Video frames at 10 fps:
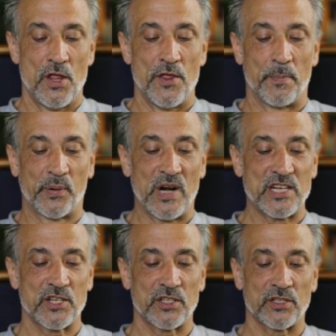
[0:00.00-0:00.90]
the
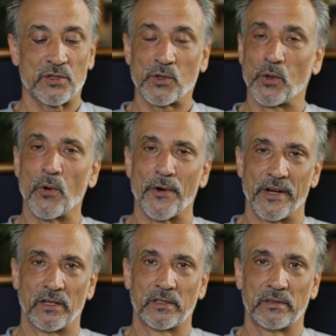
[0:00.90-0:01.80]
precious
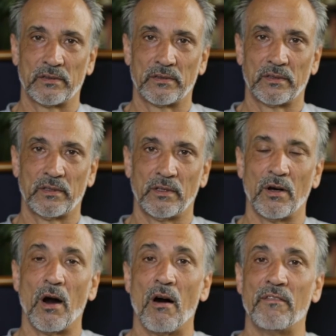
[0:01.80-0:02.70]
corner
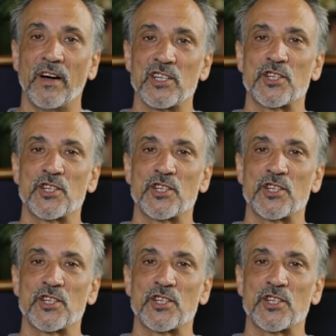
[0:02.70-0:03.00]
of a